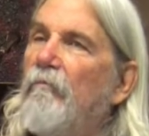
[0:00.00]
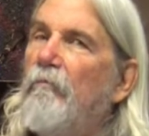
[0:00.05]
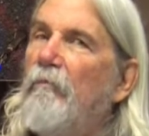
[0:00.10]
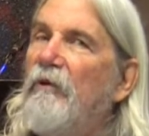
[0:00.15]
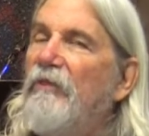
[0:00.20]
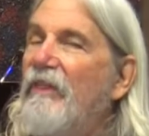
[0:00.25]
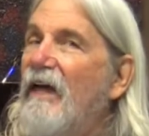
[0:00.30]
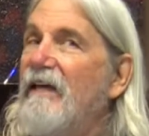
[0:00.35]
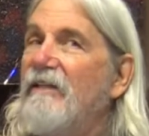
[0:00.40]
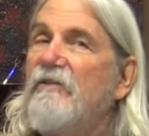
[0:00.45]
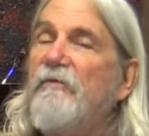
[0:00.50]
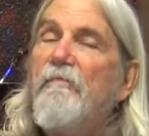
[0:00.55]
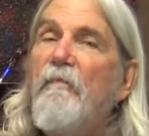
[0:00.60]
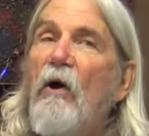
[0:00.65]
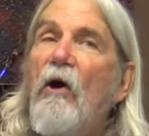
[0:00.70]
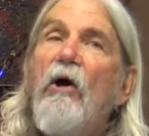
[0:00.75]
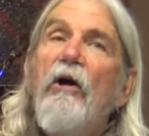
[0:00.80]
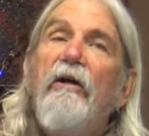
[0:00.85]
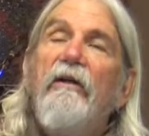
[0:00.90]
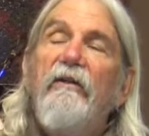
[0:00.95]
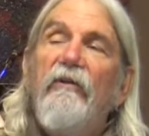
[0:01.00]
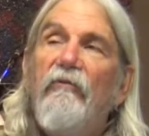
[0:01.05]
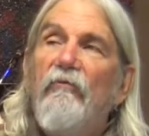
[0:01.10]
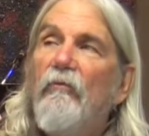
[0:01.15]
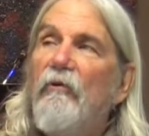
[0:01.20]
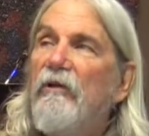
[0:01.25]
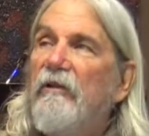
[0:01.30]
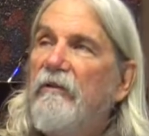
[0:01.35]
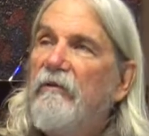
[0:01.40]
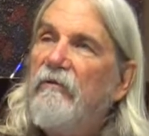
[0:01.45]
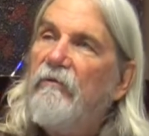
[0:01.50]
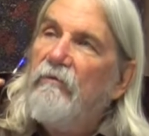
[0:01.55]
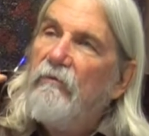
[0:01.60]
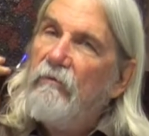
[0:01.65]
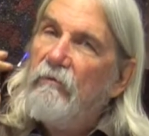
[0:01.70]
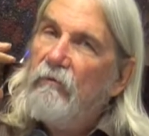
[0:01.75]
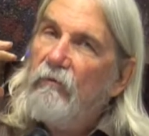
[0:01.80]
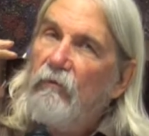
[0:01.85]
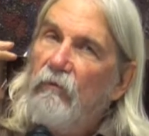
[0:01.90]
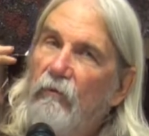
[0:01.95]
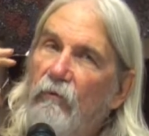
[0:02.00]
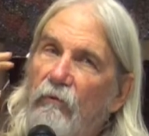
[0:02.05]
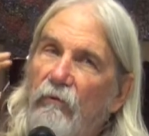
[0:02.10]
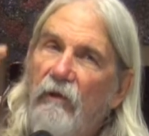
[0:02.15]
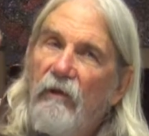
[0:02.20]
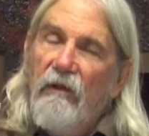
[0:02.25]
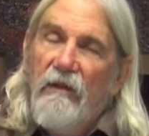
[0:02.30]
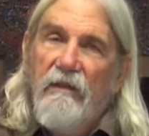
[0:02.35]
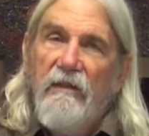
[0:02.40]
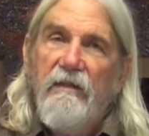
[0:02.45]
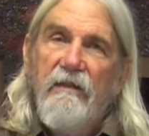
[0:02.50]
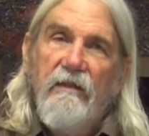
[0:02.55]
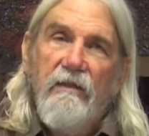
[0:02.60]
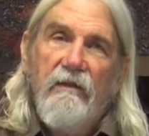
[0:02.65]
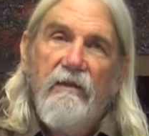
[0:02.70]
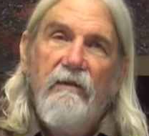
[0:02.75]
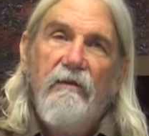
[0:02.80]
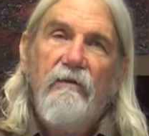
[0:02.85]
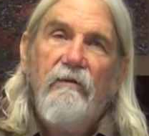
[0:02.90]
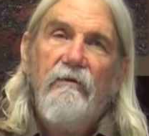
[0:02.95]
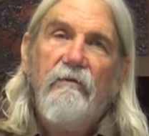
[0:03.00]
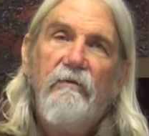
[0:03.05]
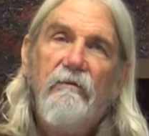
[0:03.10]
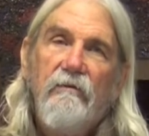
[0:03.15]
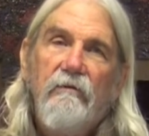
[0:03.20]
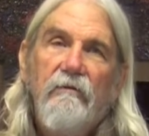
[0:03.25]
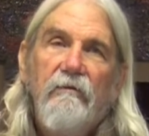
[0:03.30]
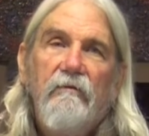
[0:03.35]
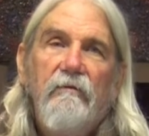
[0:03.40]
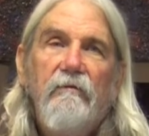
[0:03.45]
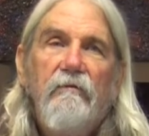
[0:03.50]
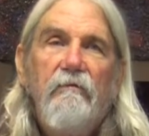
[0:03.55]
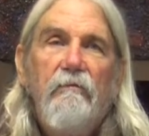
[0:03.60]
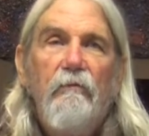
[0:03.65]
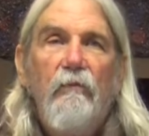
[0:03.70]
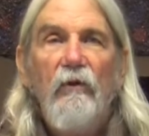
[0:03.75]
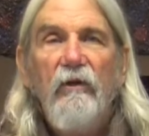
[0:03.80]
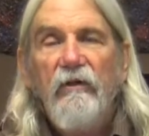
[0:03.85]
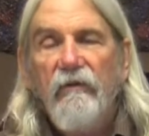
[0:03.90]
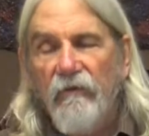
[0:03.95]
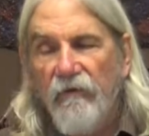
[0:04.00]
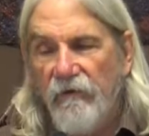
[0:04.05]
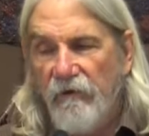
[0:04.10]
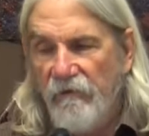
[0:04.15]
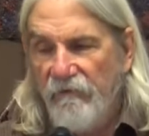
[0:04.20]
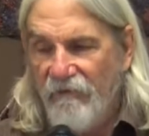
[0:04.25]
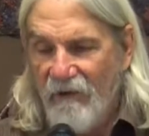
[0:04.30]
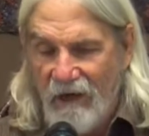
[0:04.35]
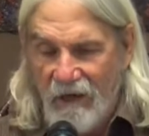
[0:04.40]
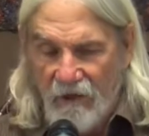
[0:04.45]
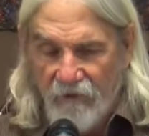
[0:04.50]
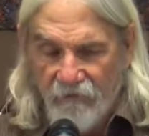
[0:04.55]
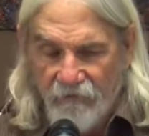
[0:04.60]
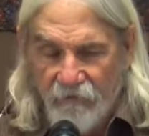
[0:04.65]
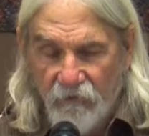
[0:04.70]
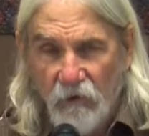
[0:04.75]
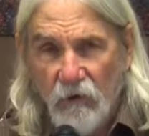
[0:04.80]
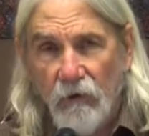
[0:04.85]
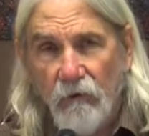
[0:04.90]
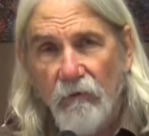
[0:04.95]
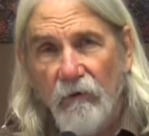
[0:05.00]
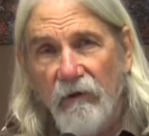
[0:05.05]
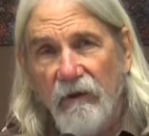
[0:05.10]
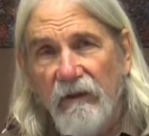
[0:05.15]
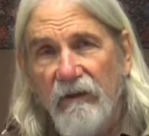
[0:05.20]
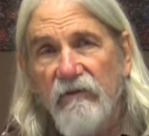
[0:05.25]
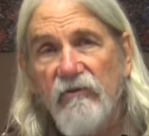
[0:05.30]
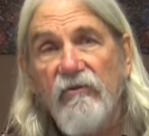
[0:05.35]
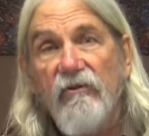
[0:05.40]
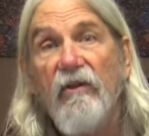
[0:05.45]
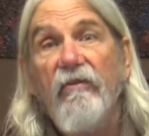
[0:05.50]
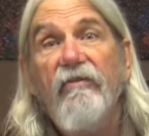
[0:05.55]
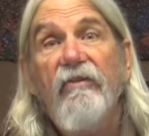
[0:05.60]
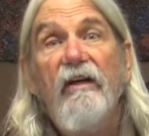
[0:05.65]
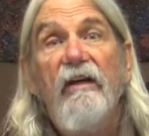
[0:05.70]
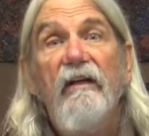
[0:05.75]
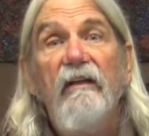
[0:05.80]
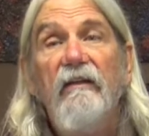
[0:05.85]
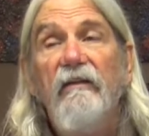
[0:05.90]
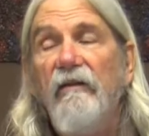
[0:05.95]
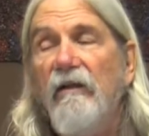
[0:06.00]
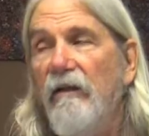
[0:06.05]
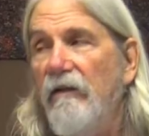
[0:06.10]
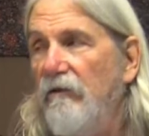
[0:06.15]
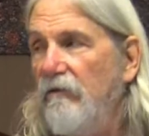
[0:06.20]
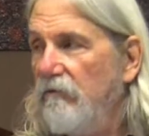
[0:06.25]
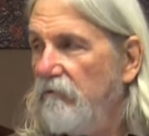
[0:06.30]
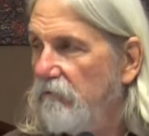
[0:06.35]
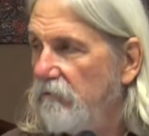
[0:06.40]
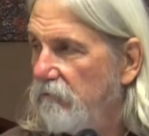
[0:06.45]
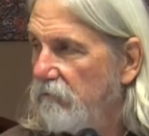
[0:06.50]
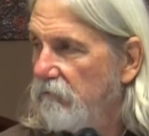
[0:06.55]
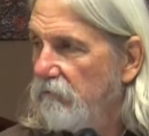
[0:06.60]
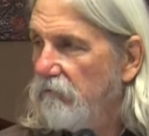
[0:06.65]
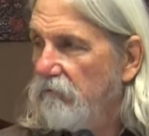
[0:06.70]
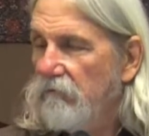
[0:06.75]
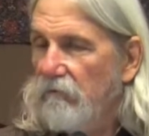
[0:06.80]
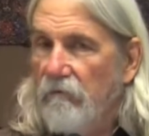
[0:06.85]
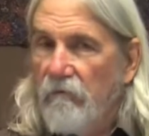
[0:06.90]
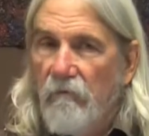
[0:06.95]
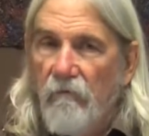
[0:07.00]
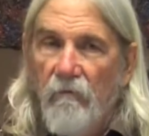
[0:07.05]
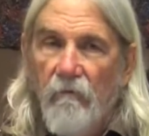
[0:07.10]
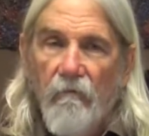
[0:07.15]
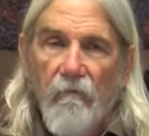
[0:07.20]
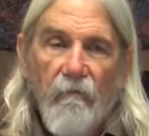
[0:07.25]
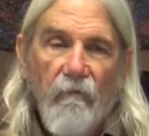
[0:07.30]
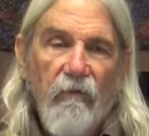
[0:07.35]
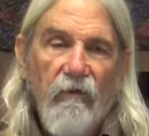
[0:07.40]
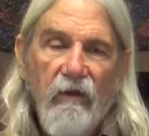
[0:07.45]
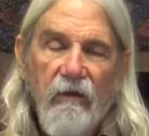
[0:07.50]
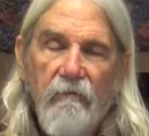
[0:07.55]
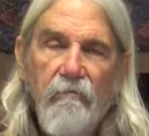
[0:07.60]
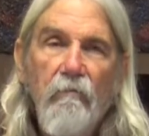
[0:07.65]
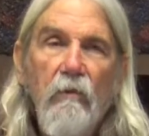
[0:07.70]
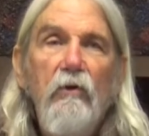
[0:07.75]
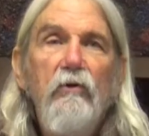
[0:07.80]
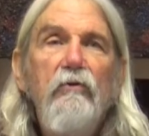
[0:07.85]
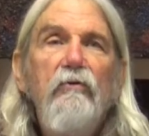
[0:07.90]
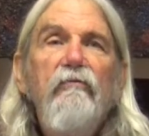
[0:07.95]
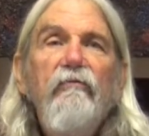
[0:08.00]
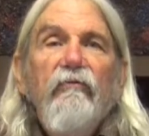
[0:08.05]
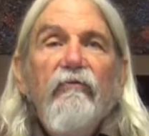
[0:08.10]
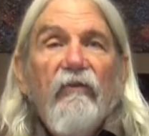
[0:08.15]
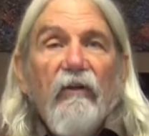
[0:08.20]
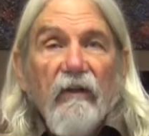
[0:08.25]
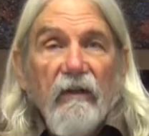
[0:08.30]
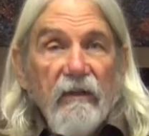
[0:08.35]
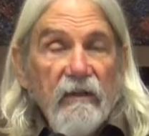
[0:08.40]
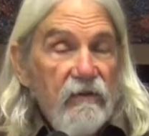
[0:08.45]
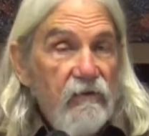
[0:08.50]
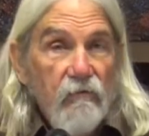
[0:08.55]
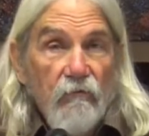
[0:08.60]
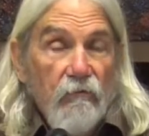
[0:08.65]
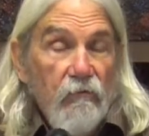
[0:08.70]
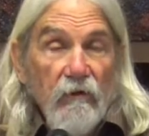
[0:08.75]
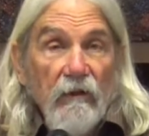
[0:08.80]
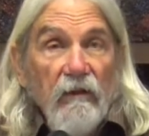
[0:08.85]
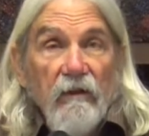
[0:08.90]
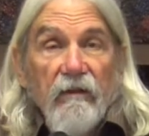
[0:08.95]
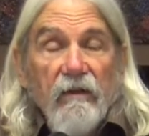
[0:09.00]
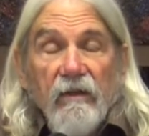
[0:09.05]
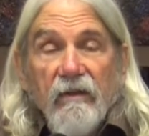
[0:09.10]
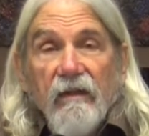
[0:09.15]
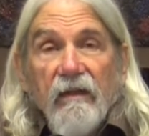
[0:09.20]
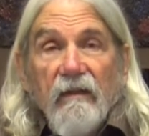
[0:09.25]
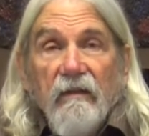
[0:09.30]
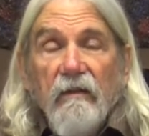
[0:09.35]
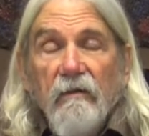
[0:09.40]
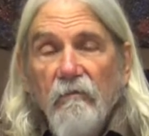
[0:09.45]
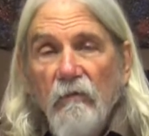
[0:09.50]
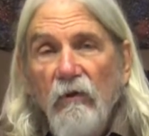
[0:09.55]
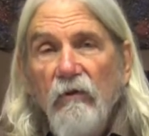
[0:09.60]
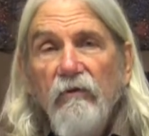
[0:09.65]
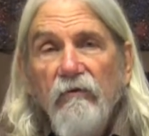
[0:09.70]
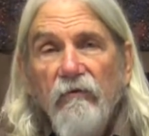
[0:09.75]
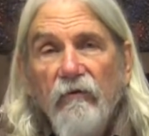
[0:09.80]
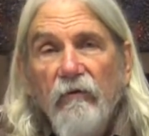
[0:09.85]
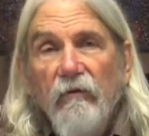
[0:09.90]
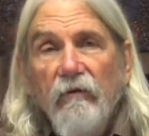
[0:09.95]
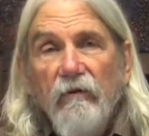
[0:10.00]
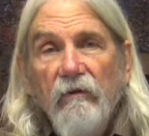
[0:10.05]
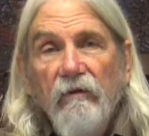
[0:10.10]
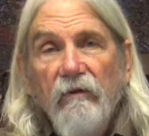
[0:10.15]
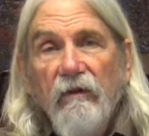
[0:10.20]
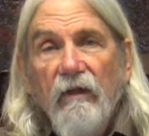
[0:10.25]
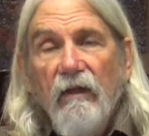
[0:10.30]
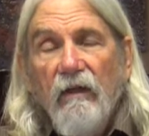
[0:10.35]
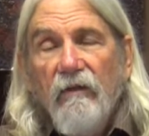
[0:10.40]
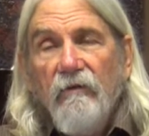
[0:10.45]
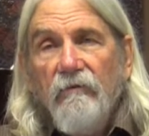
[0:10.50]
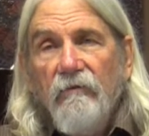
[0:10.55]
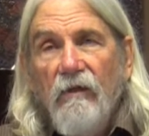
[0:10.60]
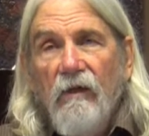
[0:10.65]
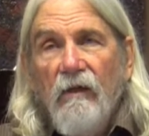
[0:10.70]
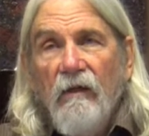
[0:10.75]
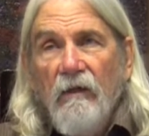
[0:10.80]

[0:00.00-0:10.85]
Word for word: but that spark is what really brings the fire forward. It's the thing that that moves it. It's really the thing that moves it. You know.